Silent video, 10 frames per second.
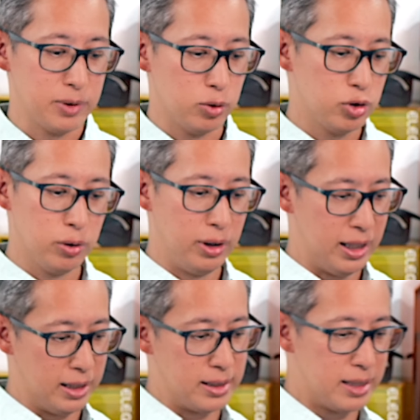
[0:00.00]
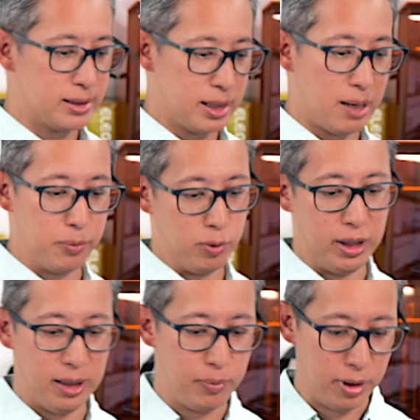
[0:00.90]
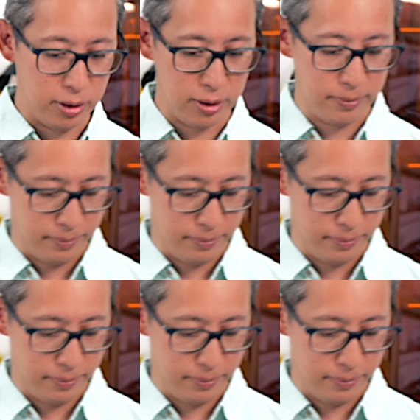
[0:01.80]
So truly a desktop 3D printer,